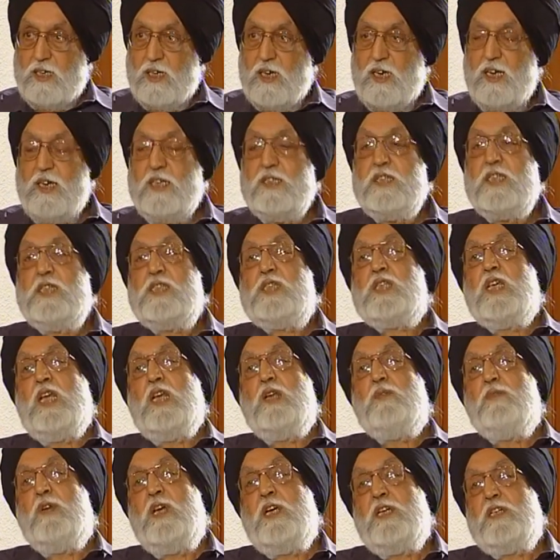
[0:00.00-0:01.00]
And they
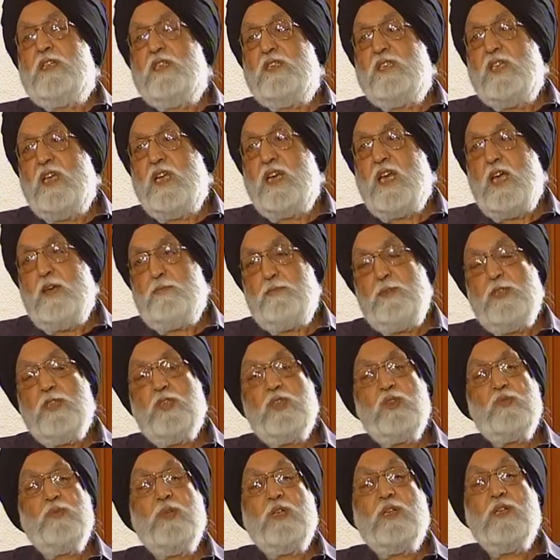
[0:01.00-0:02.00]
celebrated their
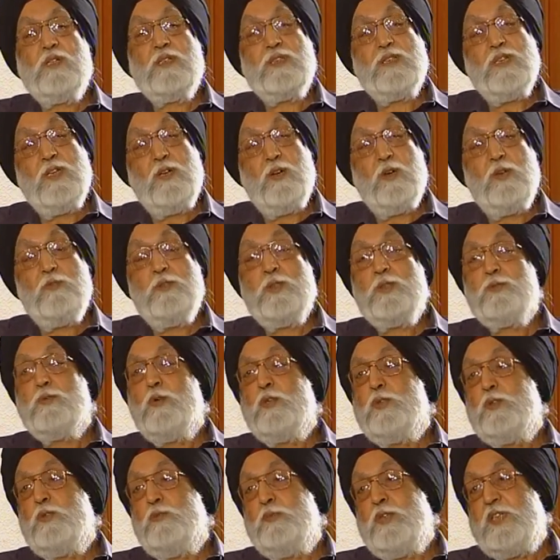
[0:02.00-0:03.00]
happiness because they always
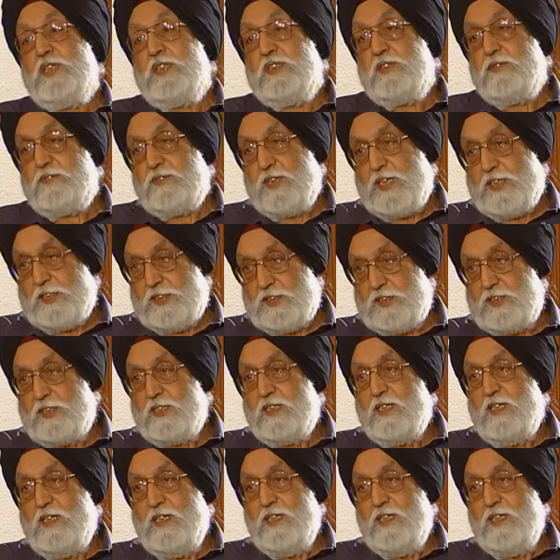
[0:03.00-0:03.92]
want to beat the French.